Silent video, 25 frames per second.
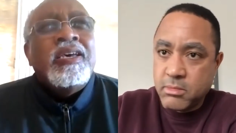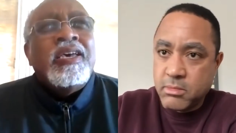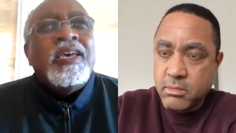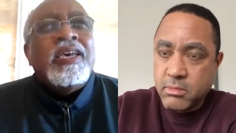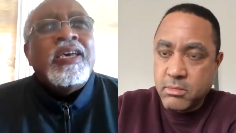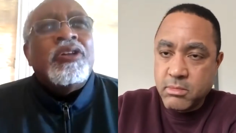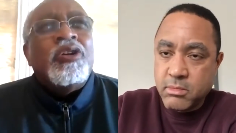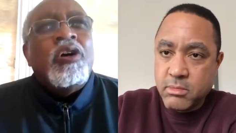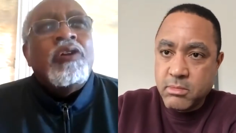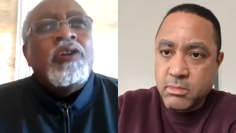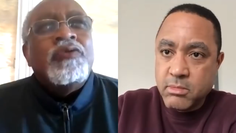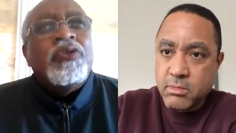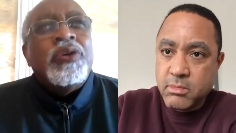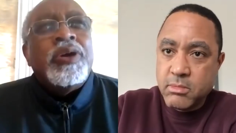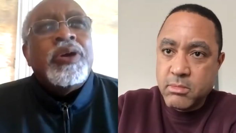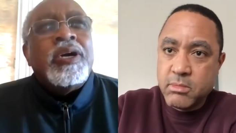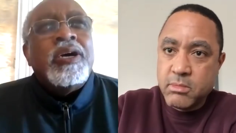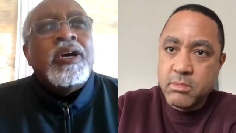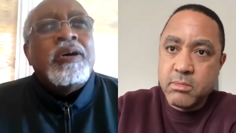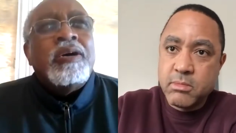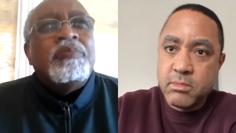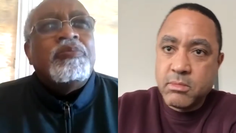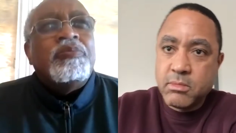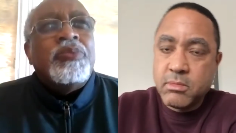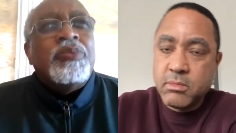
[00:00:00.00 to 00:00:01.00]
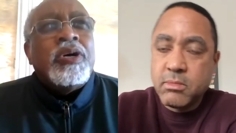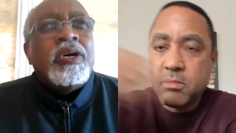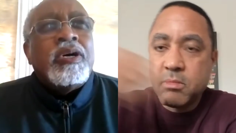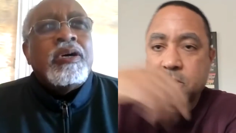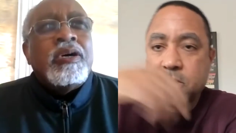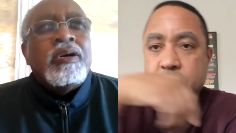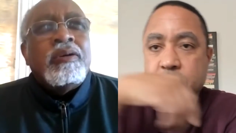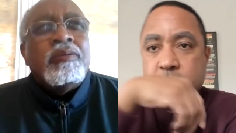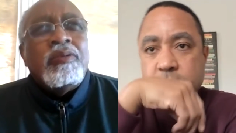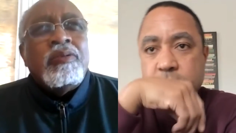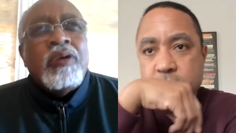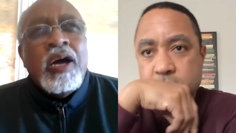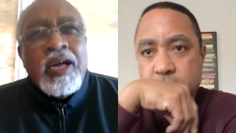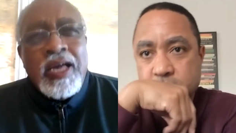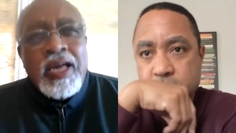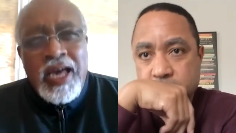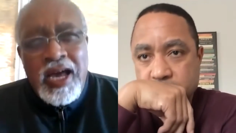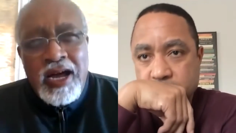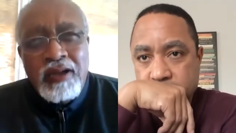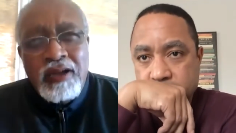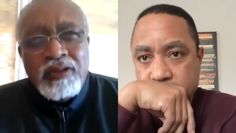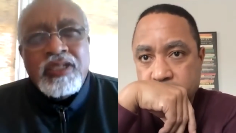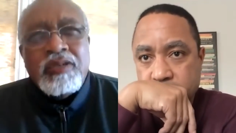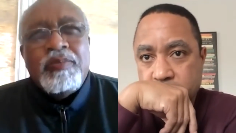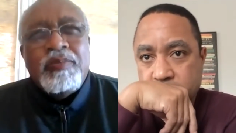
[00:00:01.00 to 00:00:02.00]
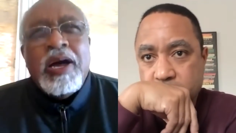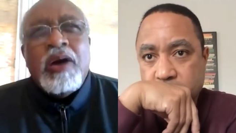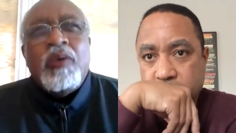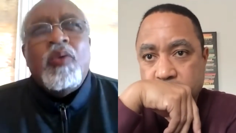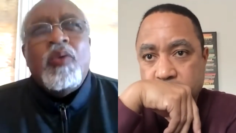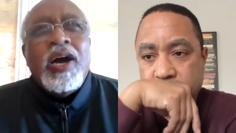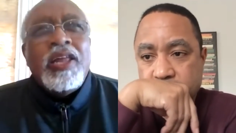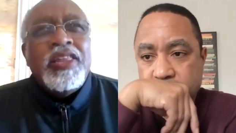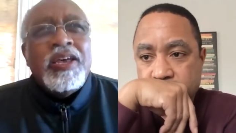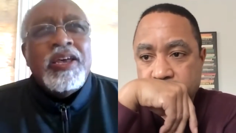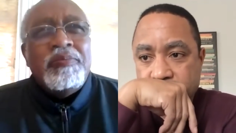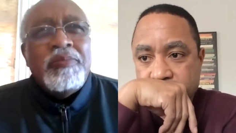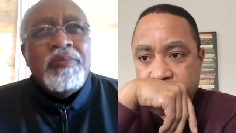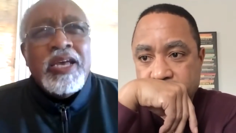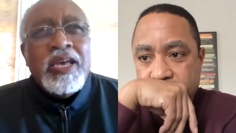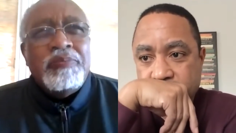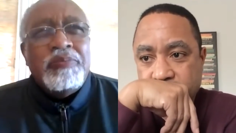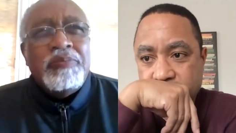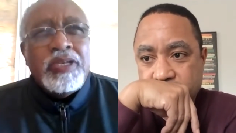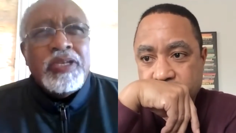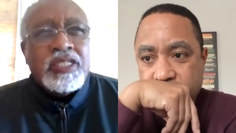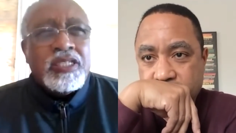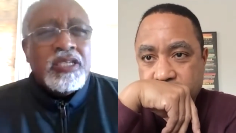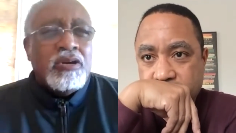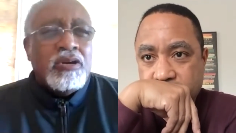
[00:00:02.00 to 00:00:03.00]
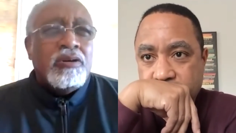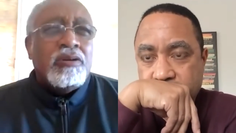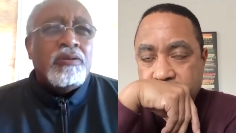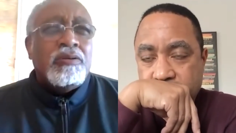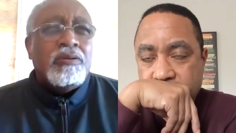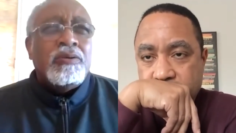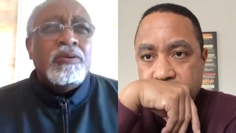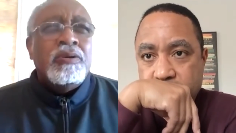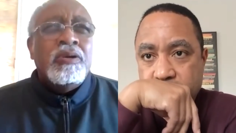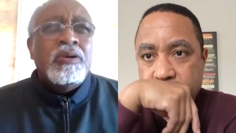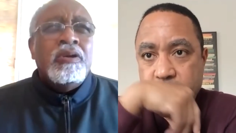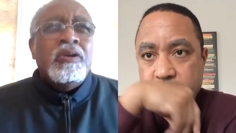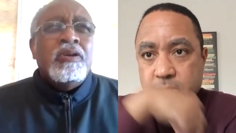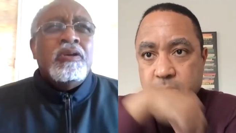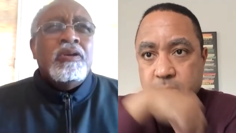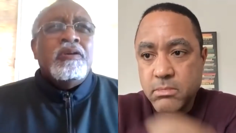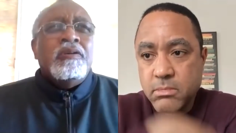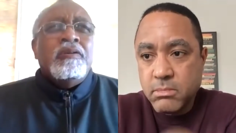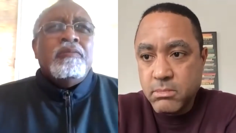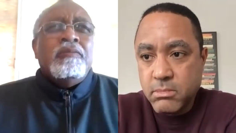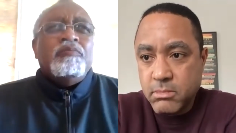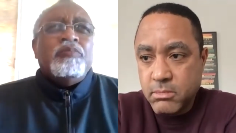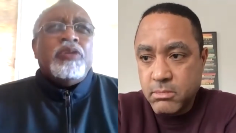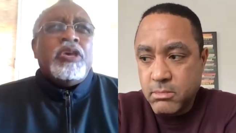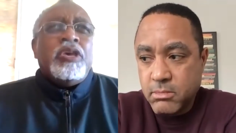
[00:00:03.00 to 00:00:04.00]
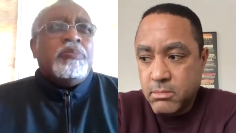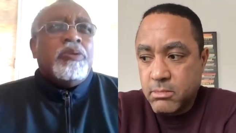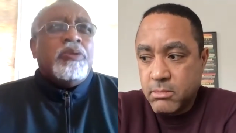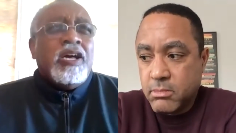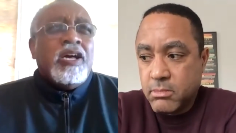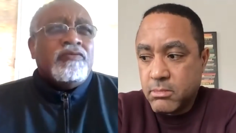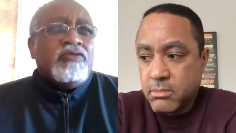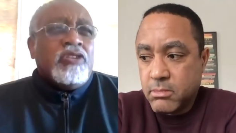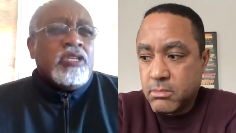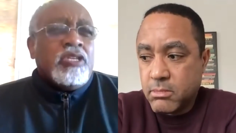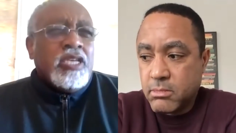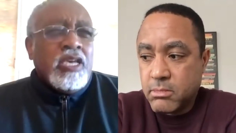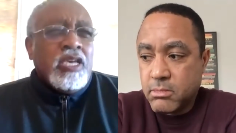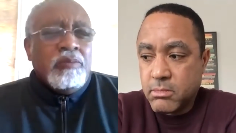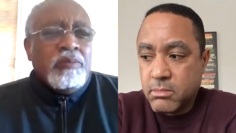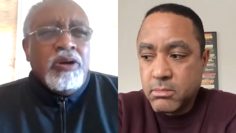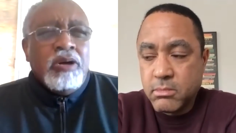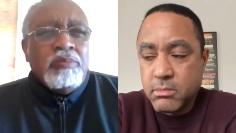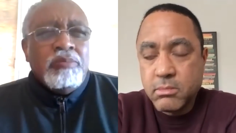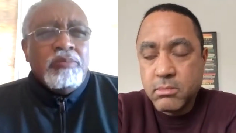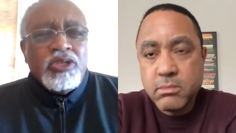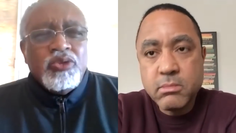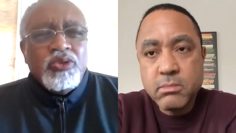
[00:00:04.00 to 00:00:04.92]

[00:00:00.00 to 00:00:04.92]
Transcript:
Speaker 1: and offering up uh, accounts about why that might be so. People have to take public